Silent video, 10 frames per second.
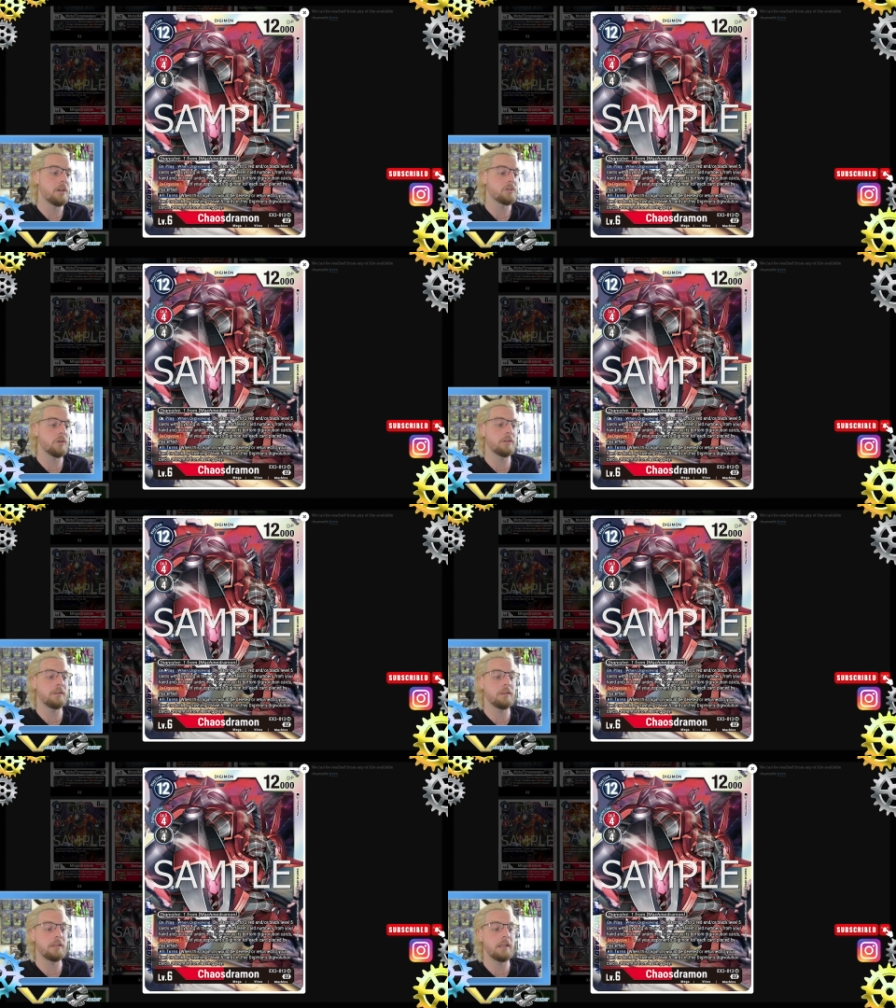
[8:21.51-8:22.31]
So
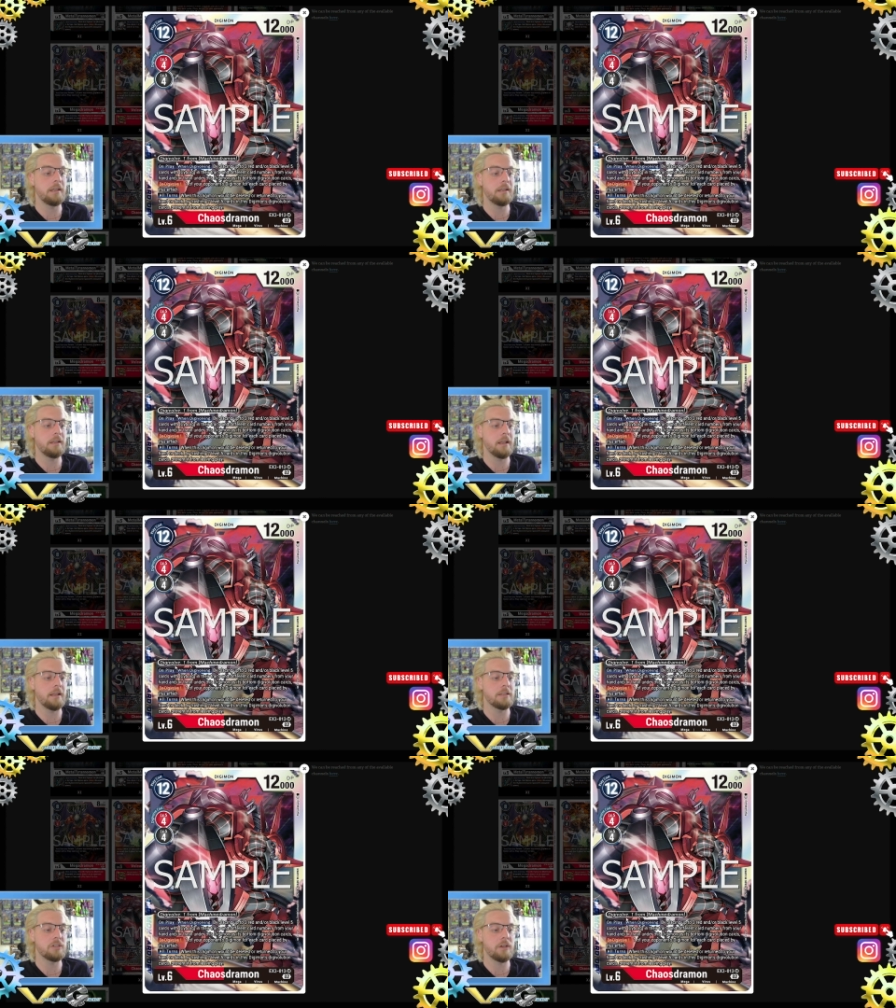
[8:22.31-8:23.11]

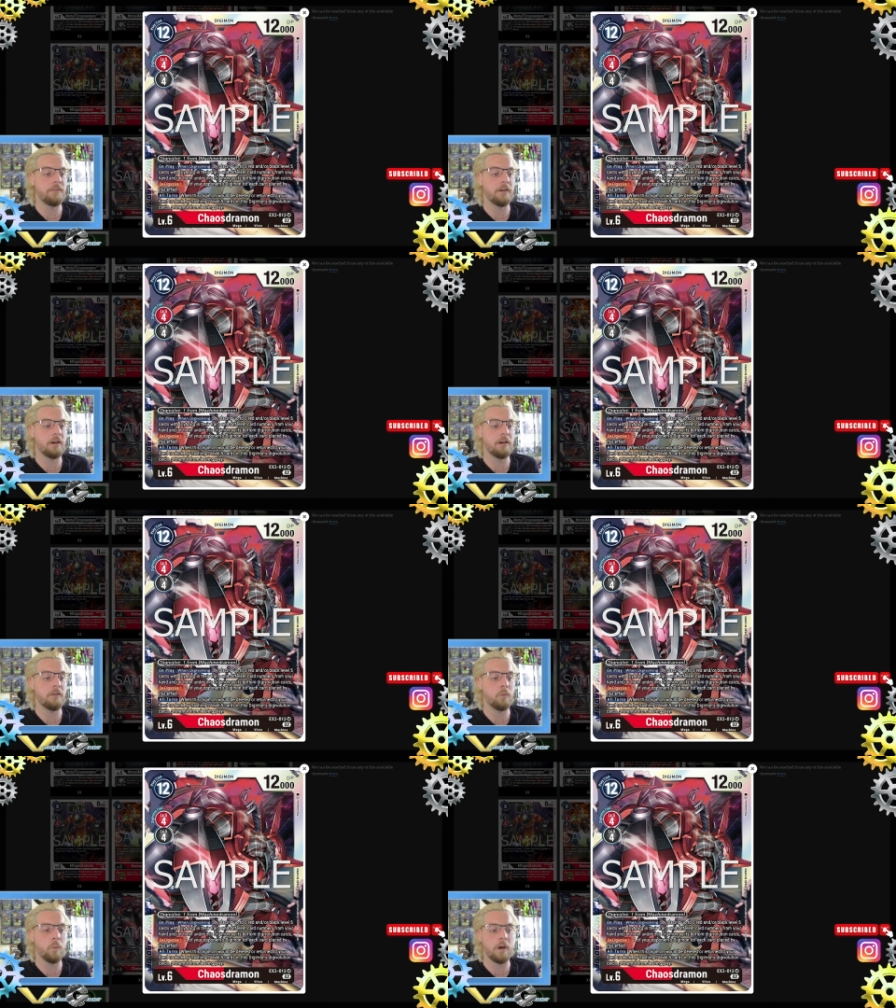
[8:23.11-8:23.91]

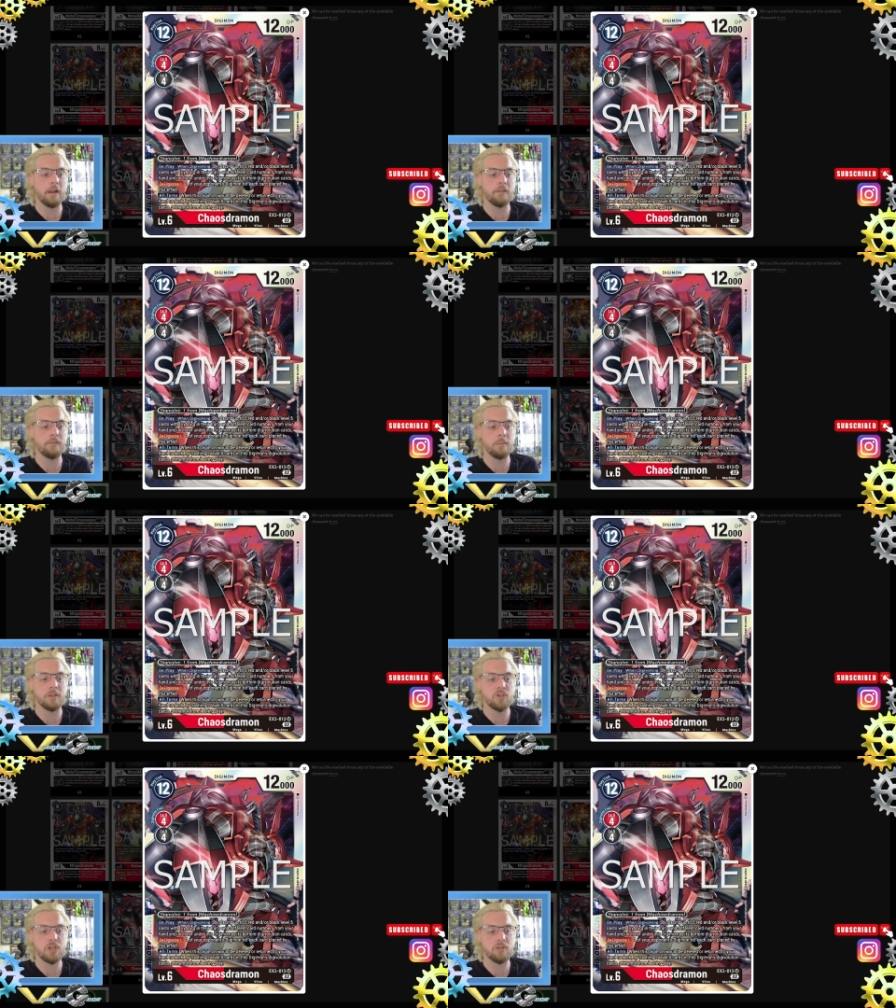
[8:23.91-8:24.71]
Digivolve 1 from
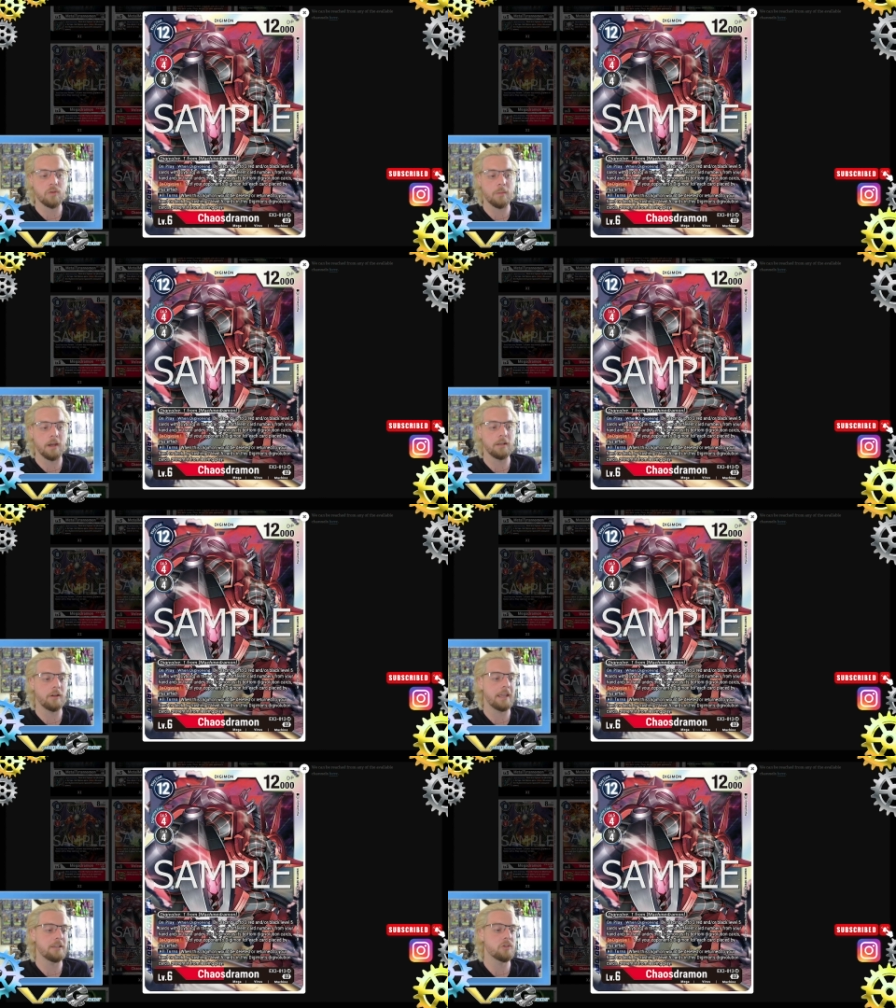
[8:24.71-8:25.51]
machinedramon.
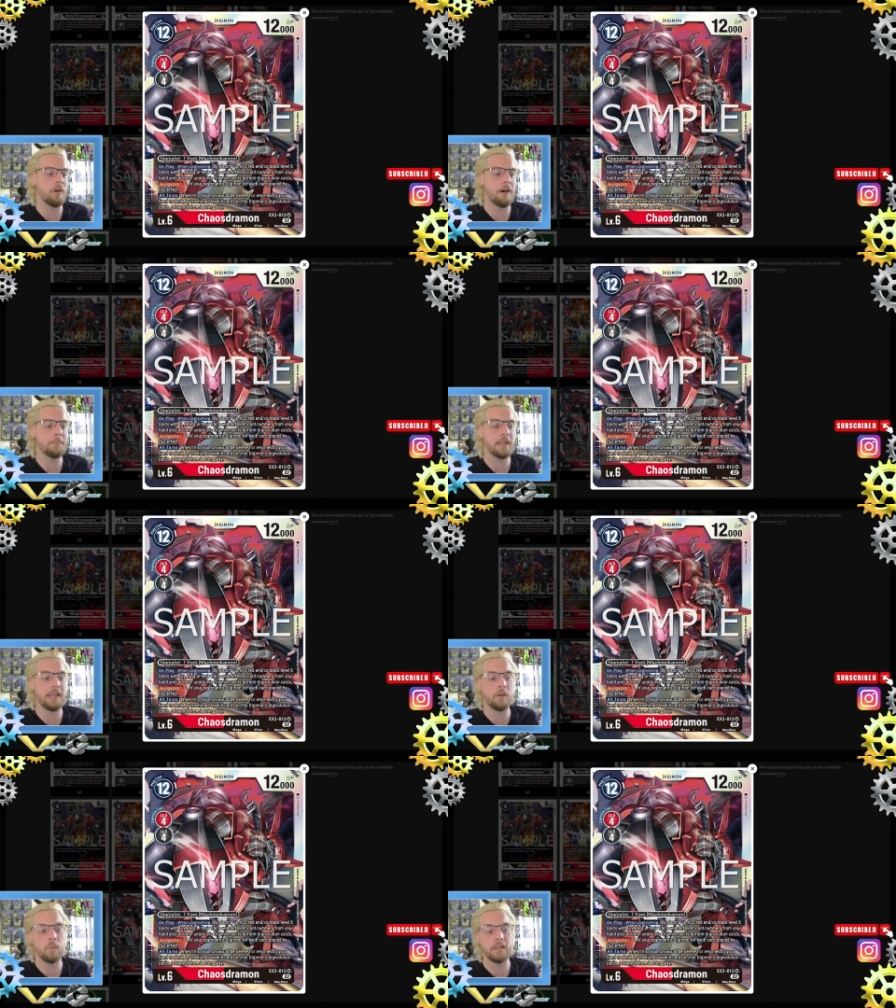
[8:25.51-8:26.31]
Okay, so on
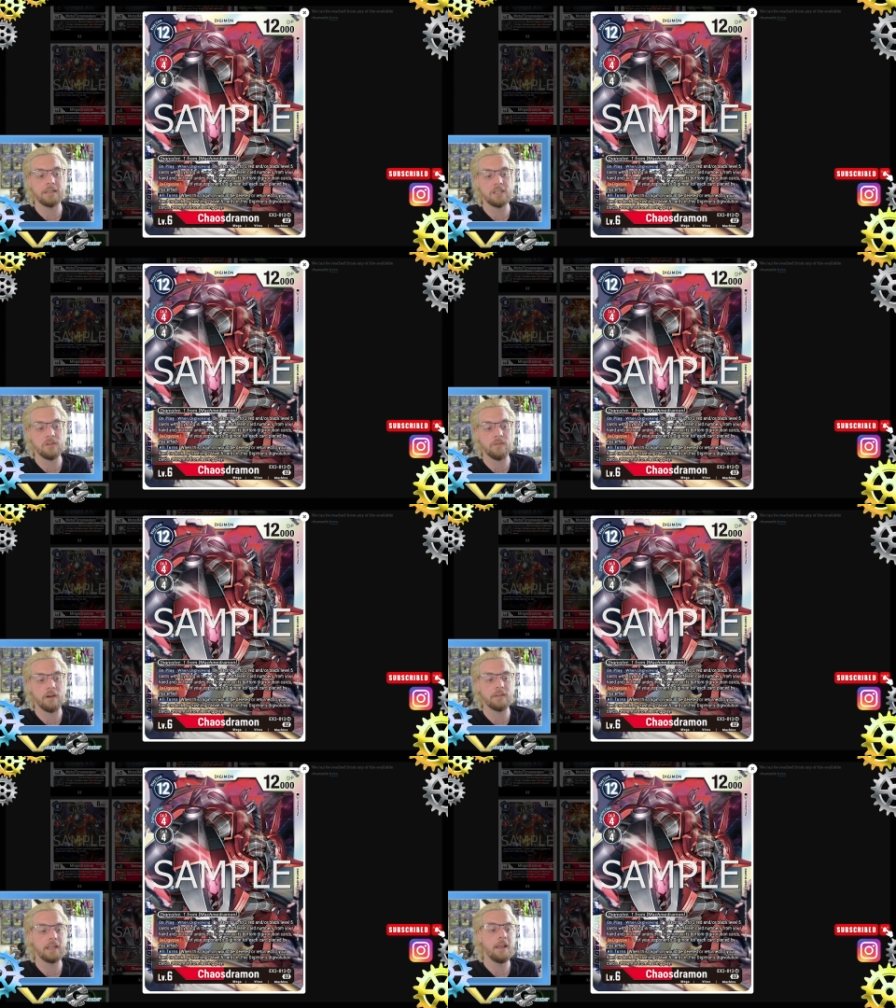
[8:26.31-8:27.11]
play, when
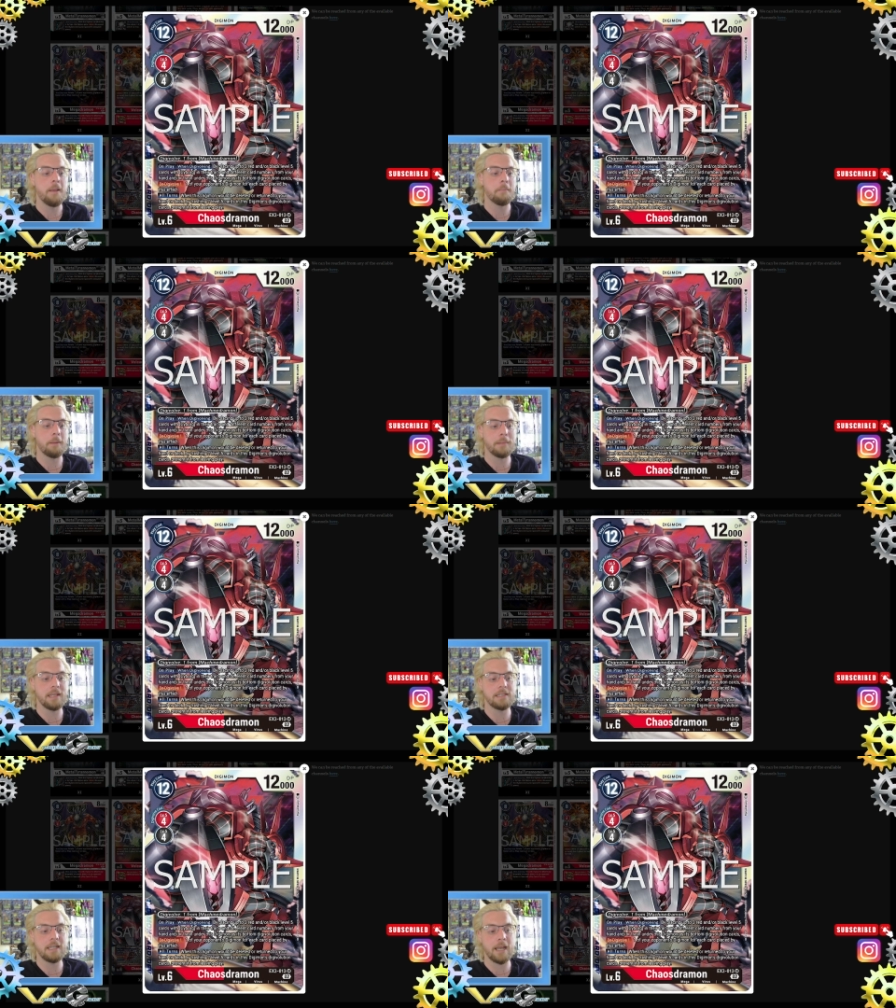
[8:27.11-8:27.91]
Digivolving, by
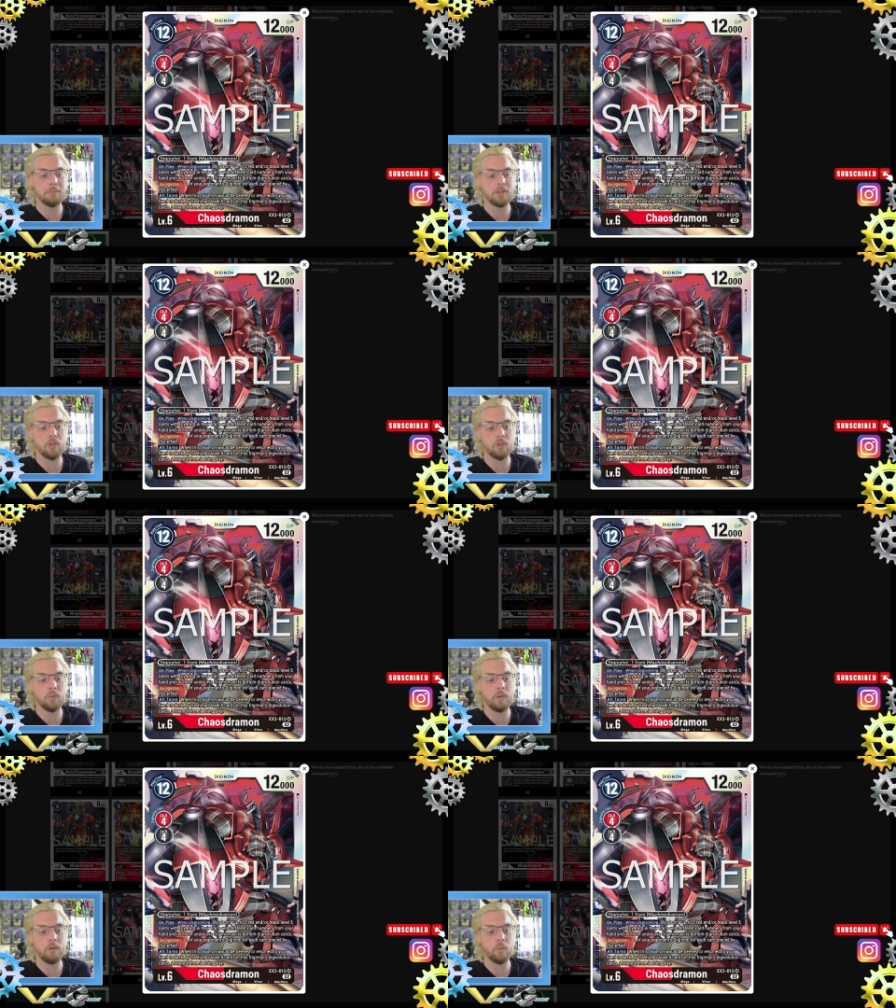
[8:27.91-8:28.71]
placing up to
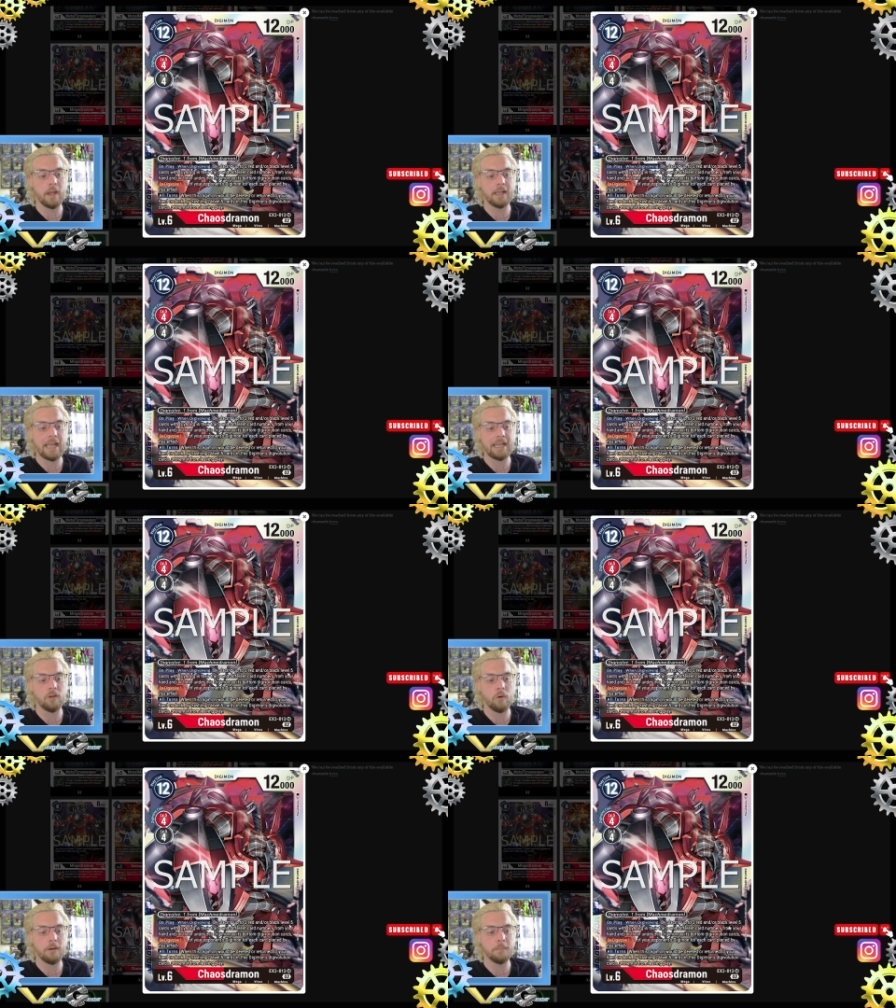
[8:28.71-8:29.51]
3 red and
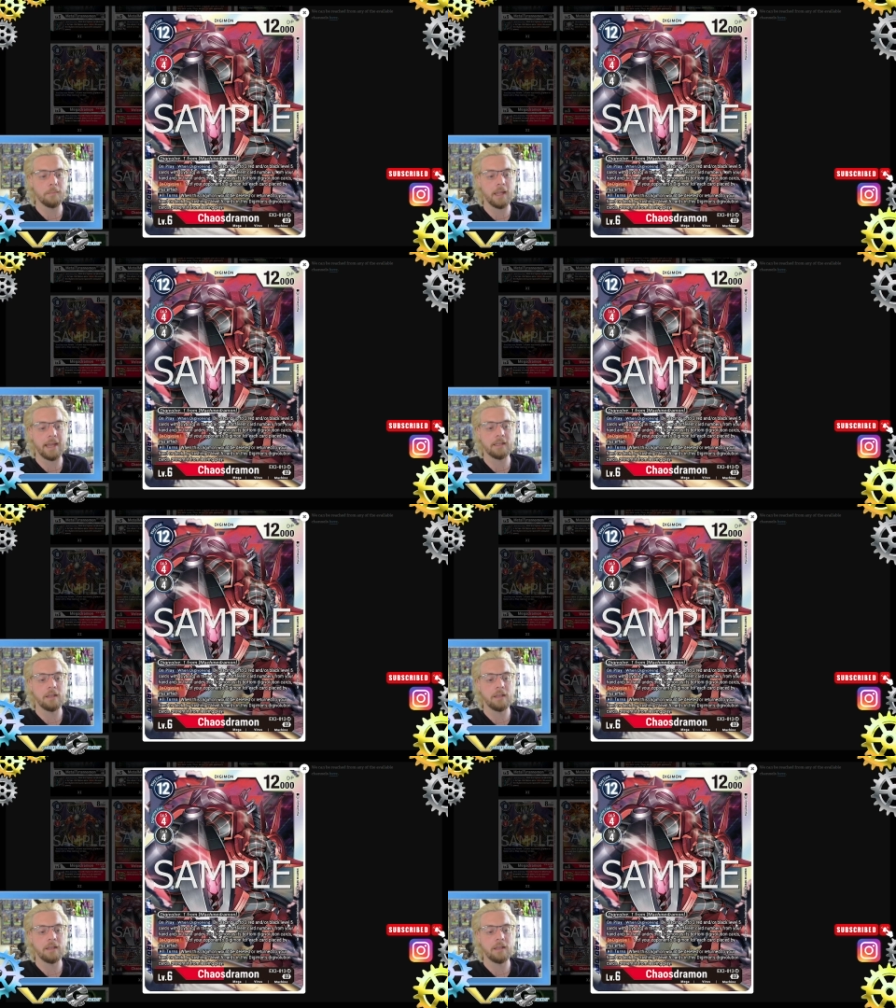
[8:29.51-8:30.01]
or black